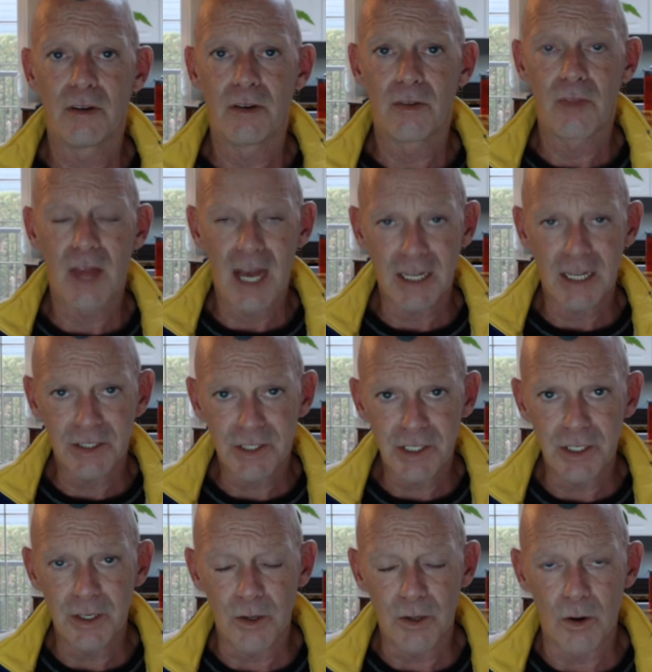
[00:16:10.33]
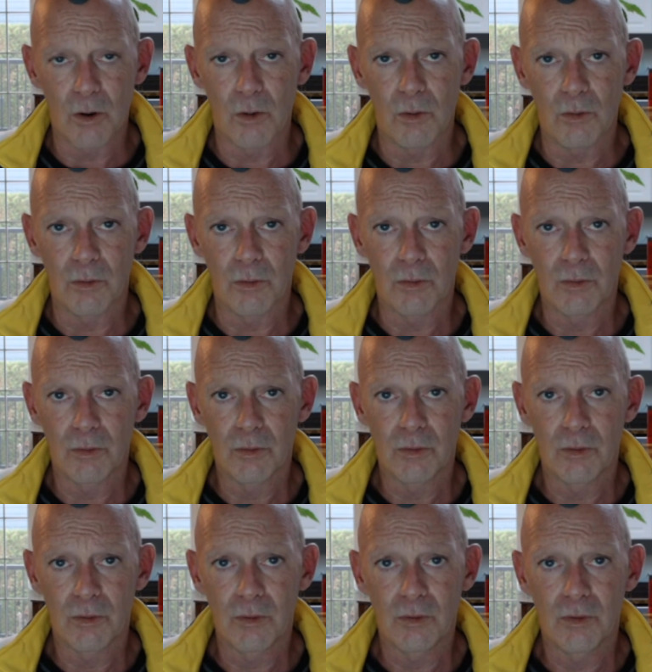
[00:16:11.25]
that's ego.
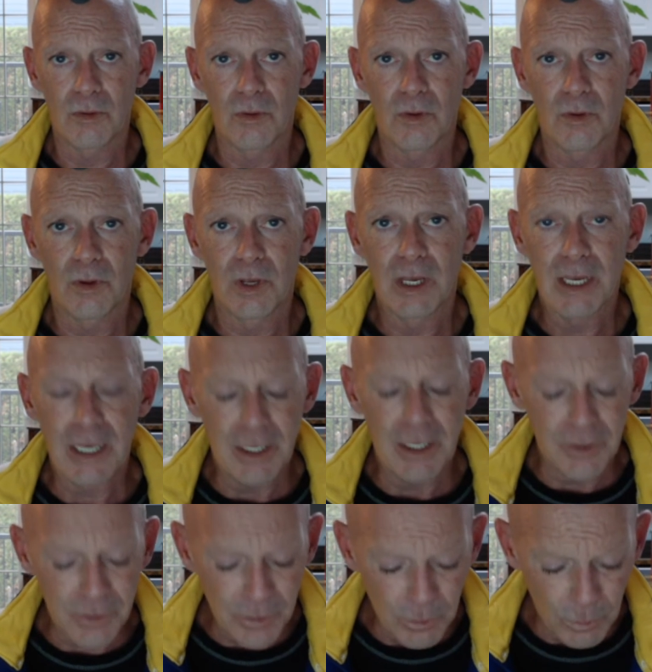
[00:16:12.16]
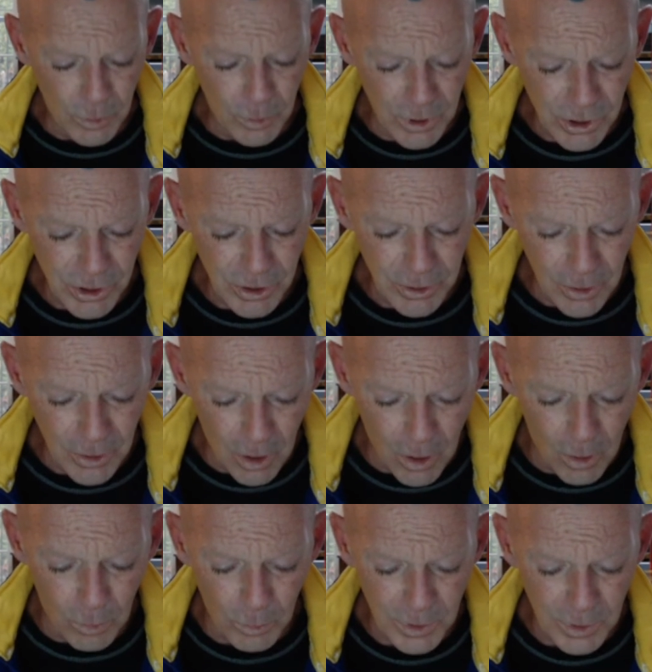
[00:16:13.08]
Intuition
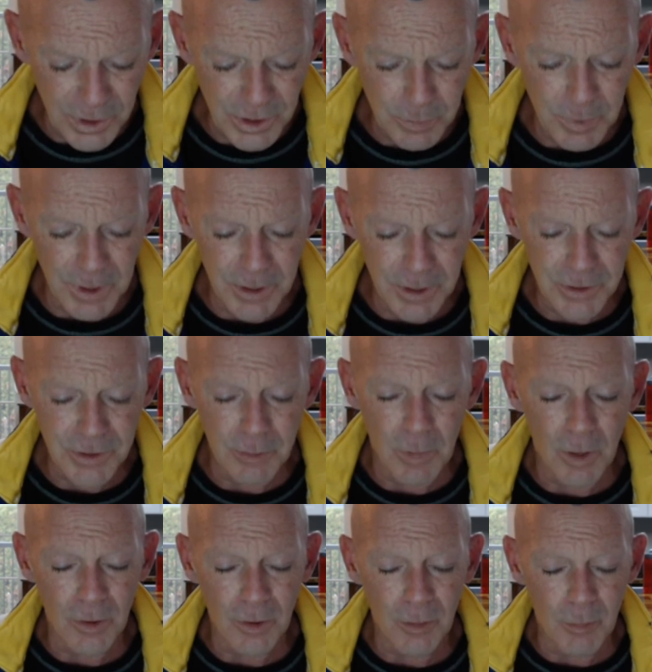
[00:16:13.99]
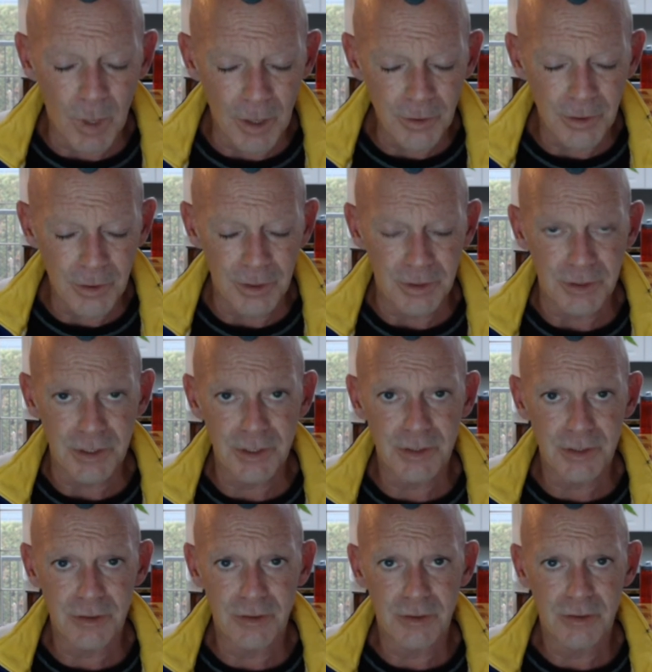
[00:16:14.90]
always speaks about
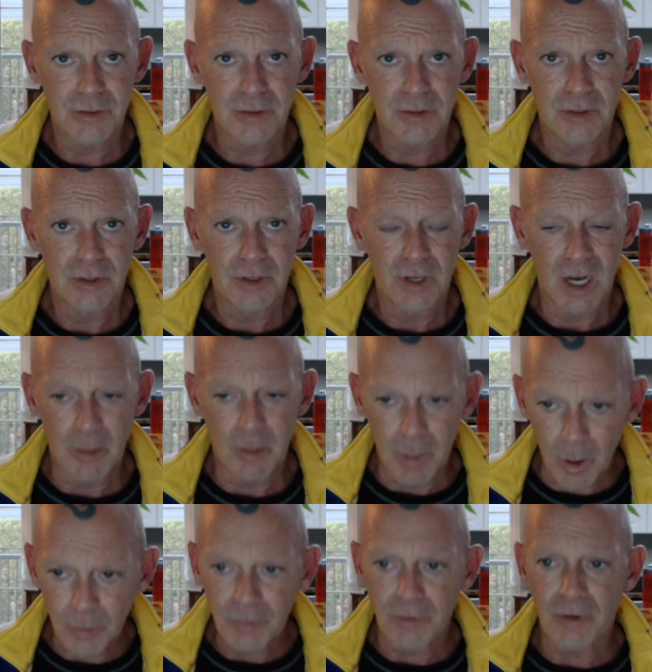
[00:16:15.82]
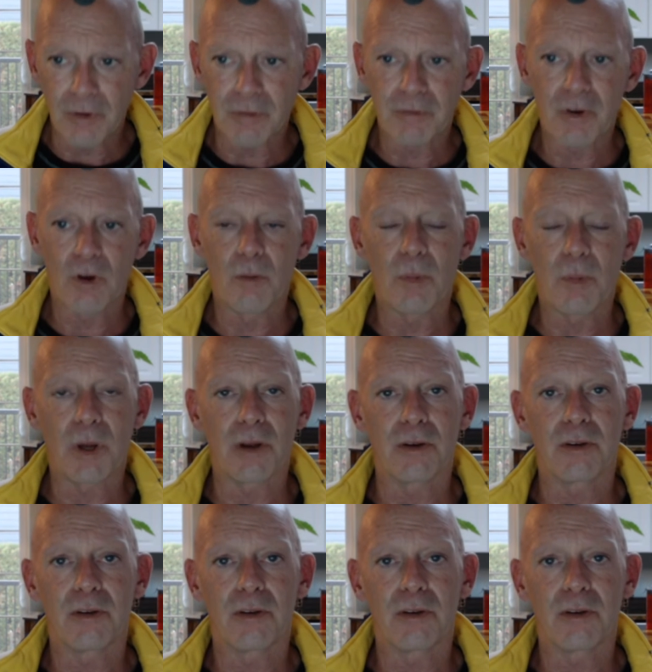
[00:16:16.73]
abundance, about fulfillment,